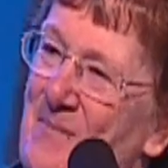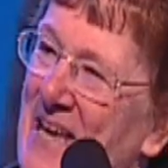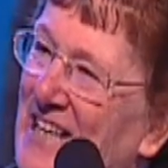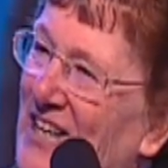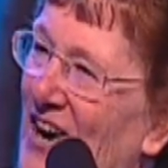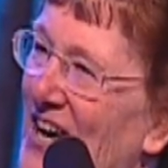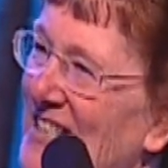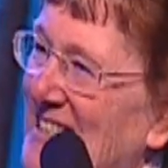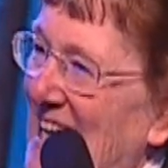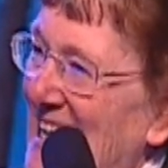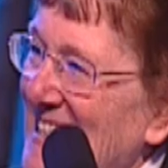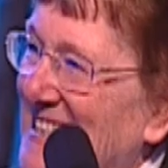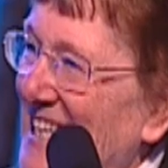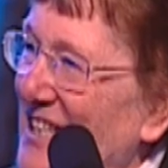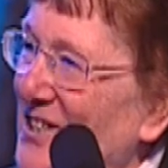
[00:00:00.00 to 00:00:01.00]
Because
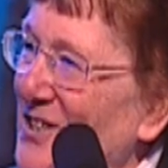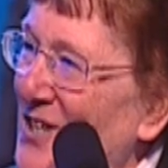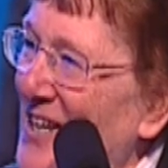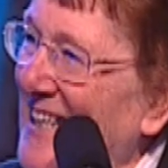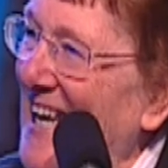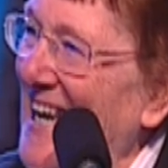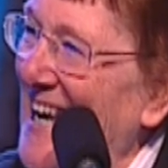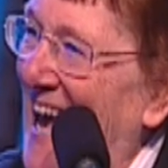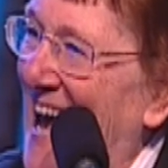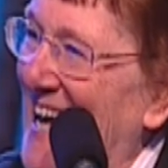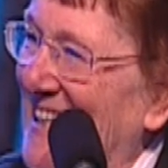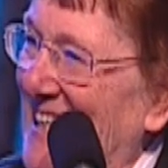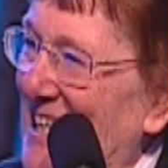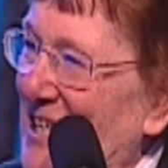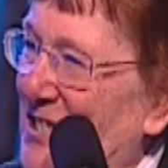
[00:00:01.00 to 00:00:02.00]
it's in looking
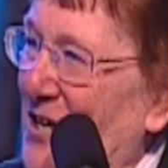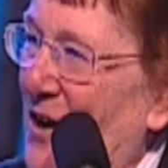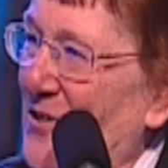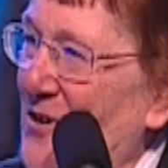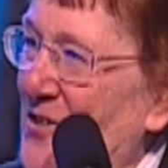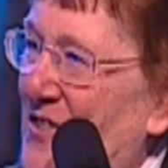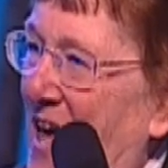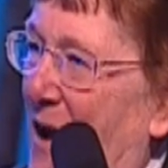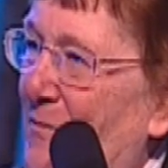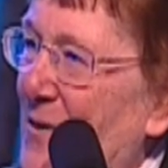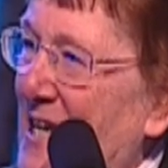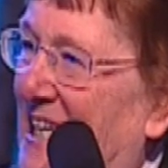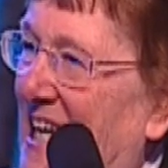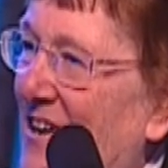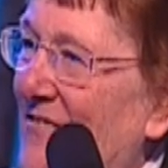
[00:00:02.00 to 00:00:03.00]
at each other that
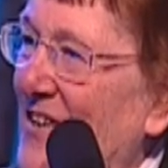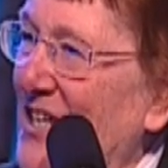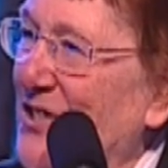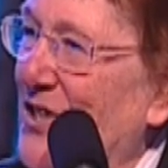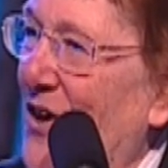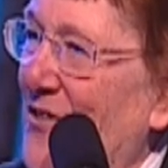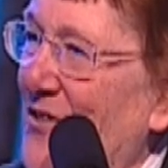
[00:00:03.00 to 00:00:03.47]
we give each